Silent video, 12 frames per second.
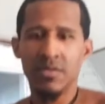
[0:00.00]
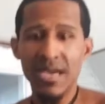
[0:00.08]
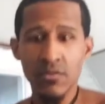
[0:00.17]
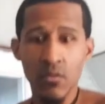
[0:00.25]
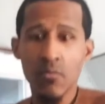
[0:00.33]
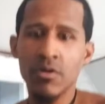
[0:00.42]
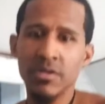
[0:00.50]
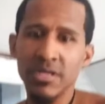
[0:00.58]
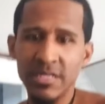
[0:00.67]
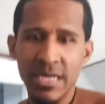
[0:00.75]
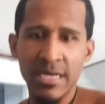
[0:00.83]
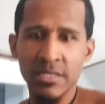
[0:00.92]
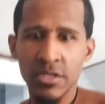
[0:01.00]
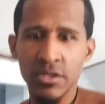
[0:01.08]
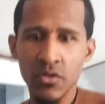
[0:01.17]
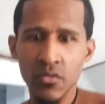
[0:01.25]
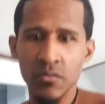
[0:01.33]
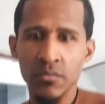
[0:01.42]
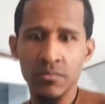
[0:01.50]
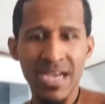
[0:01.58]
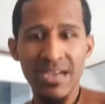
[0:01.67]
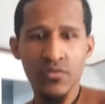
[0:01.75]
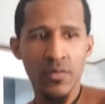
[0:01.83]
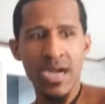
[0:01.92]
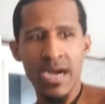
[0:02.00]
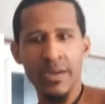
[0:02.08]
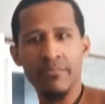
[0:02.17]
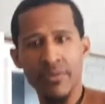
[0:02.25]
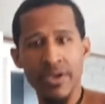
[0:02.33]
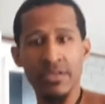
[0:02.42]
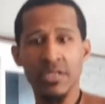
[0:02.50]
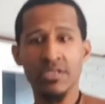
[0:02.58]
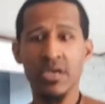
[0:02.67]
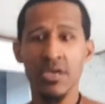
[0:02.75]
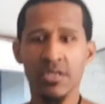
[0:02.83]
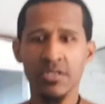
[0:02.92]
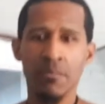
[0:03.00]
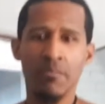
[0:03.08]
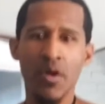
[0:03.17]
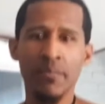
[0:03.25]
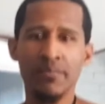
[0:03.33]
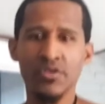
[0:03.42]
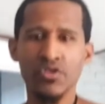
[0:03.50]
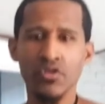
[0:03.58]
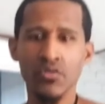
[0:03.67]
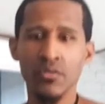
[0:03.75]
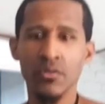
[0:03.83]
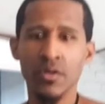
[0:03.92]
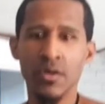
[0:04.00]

that's what we're designed to do. That's what kind of brings us some purpose too.